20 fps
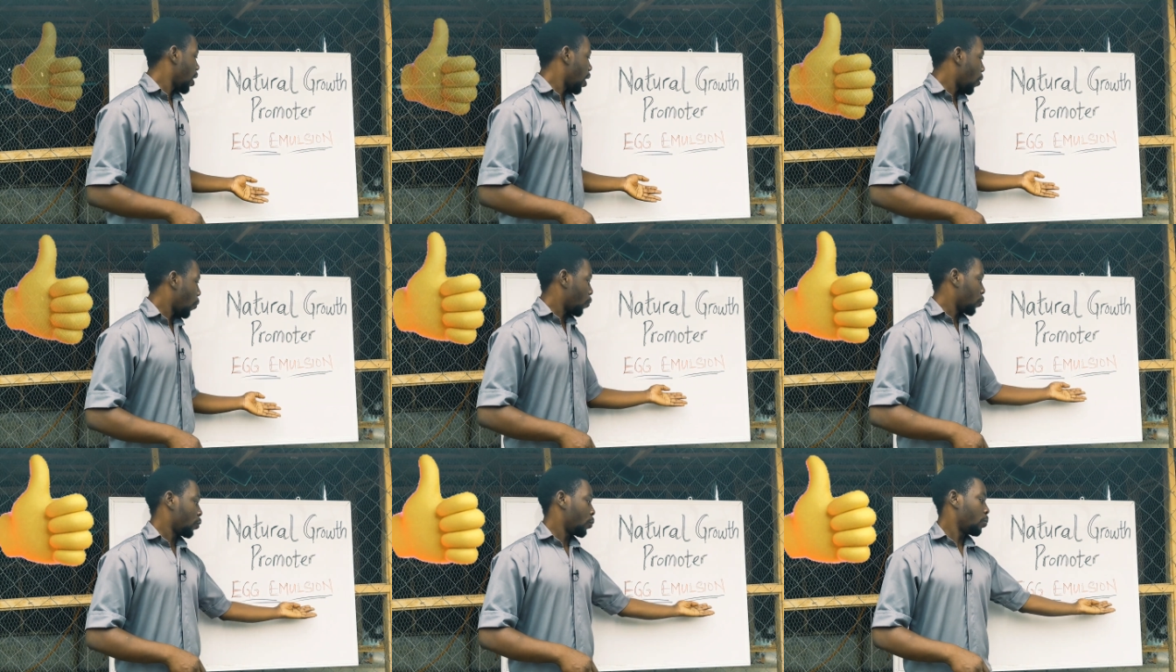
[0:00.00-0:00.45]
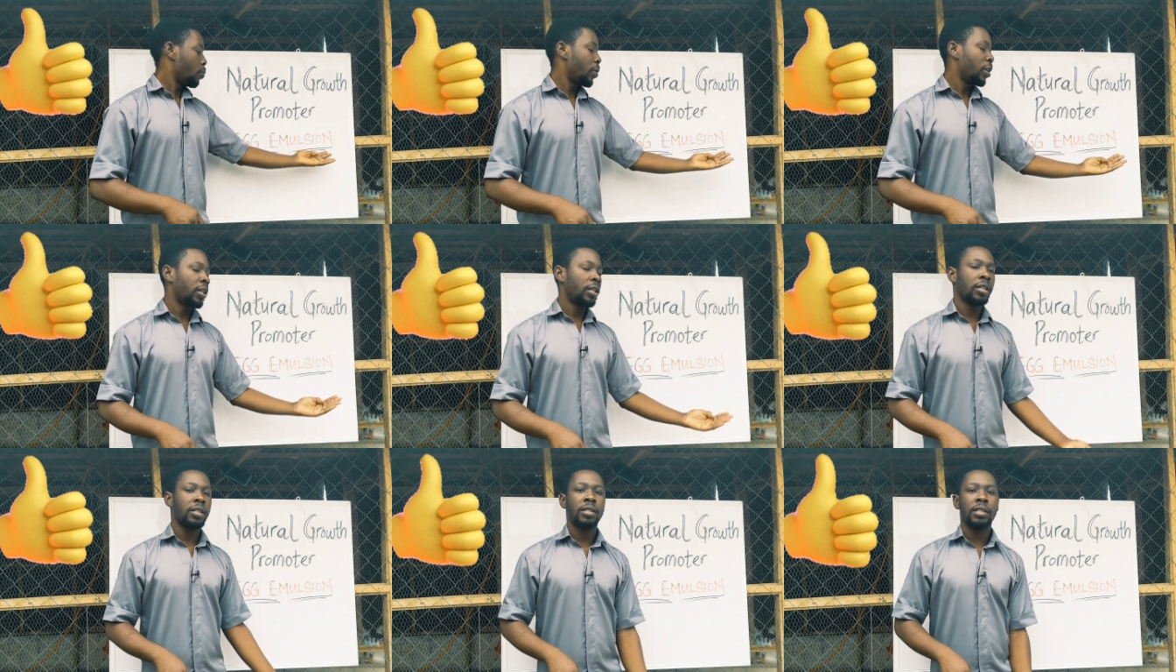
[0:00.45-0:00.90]
and we
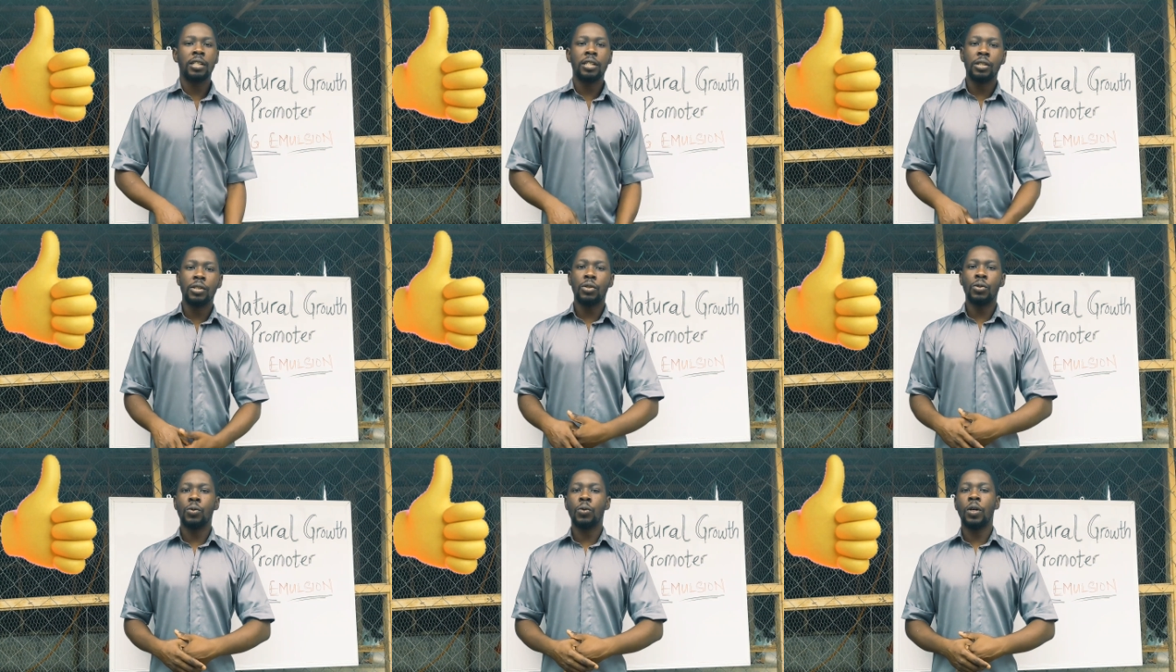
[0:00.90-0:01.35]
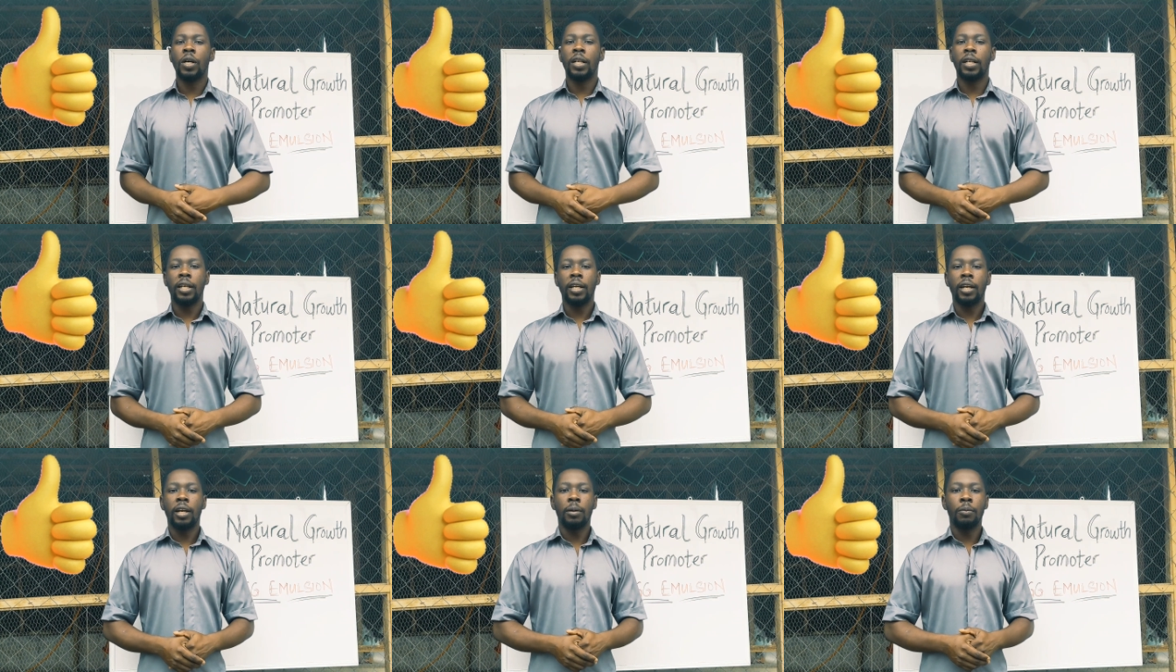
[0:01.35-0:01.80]
make it into
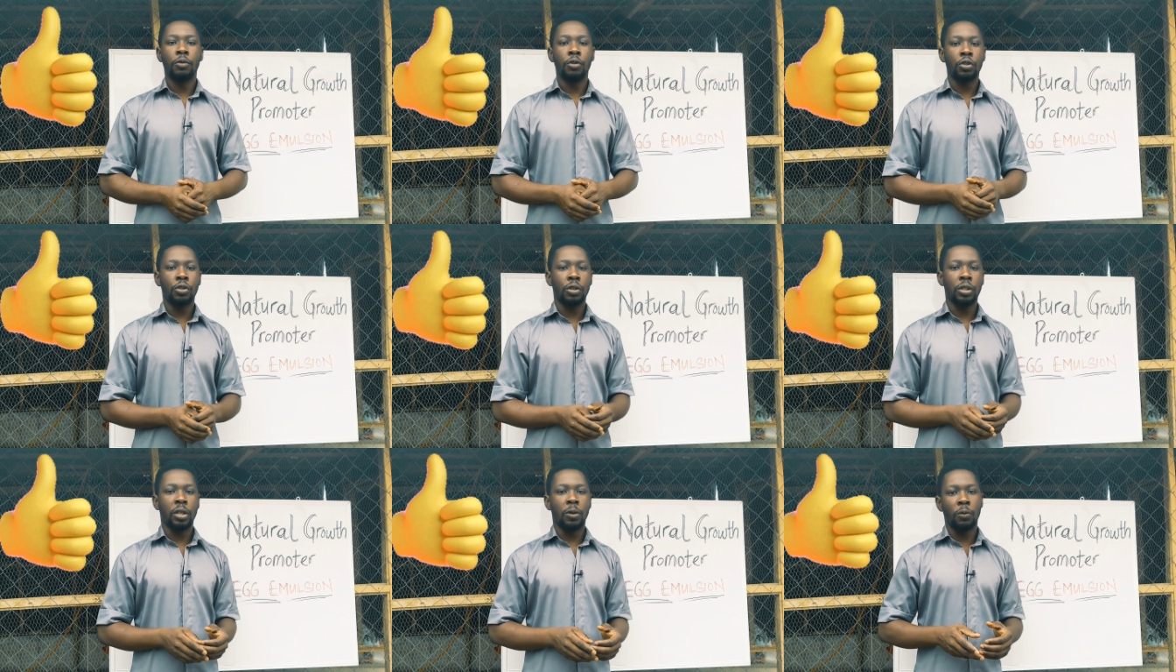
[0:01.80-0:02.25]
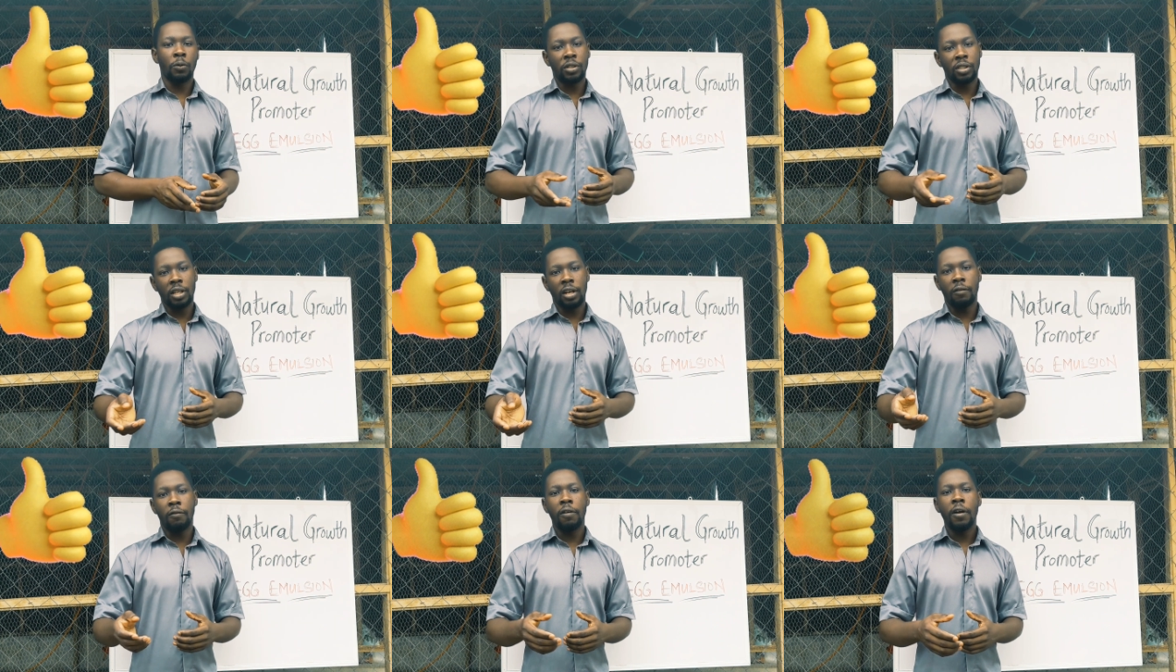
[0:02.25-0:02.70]
an egg emulsion that will
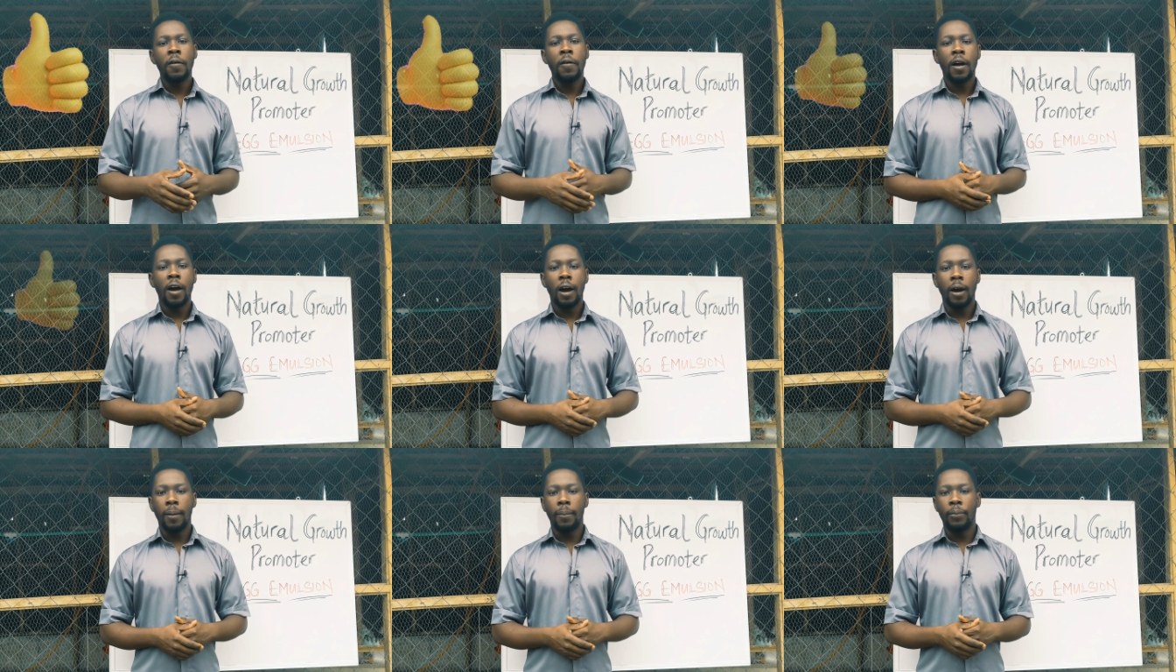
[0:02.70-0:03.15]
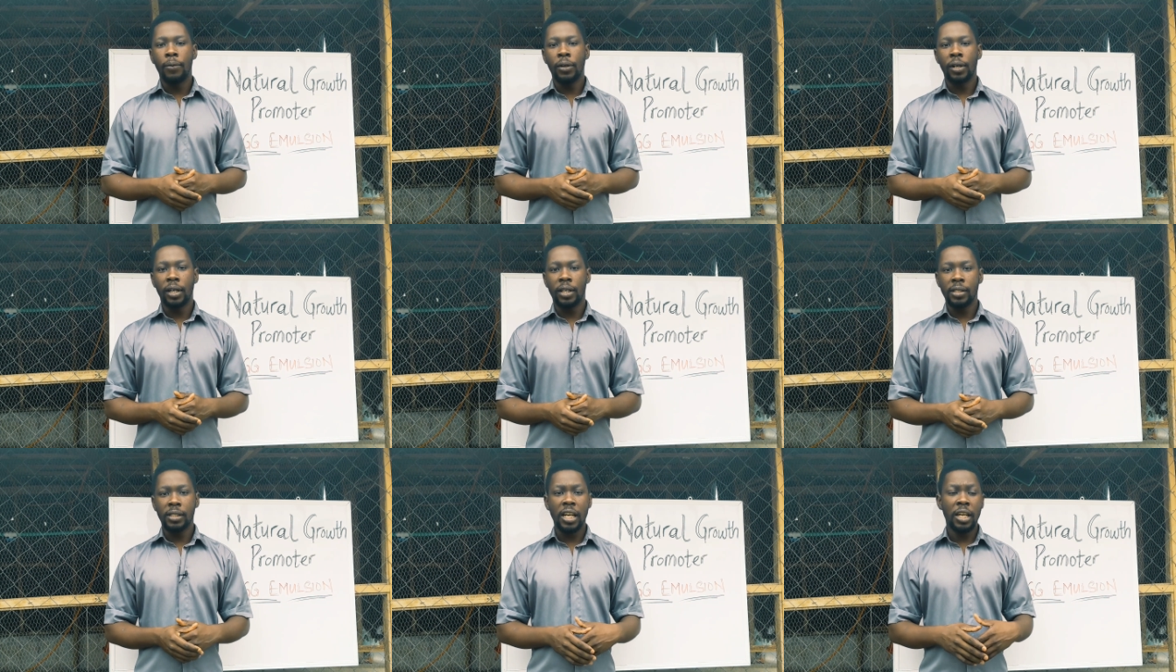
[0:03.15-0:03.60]
serve our
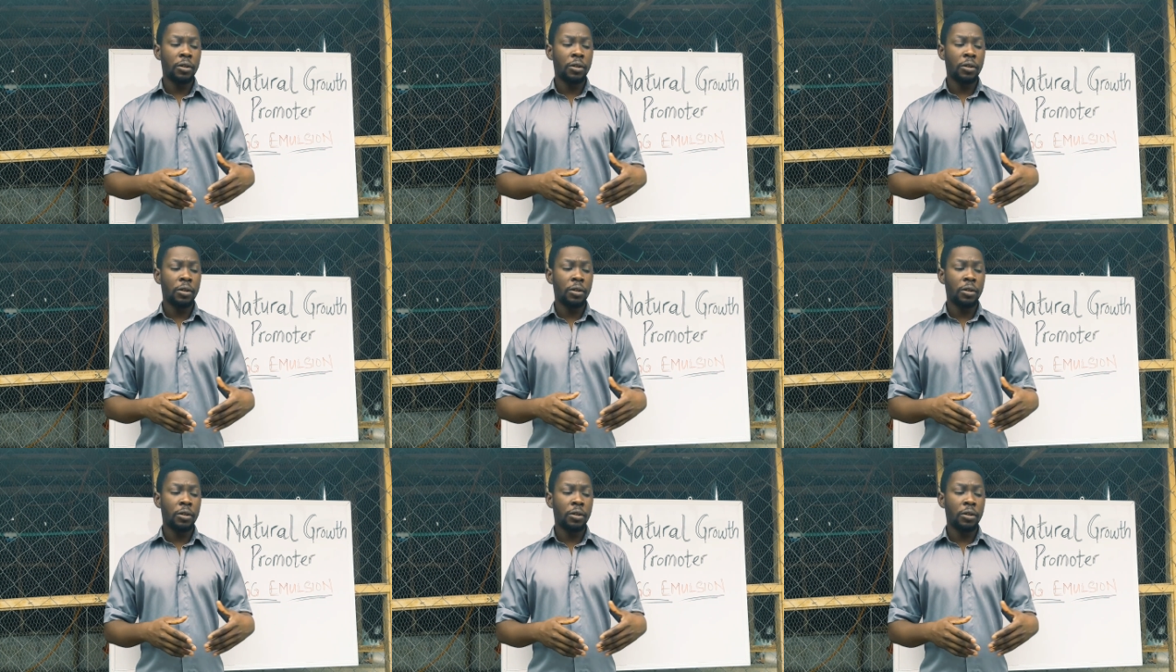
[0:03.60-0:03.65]
broilers.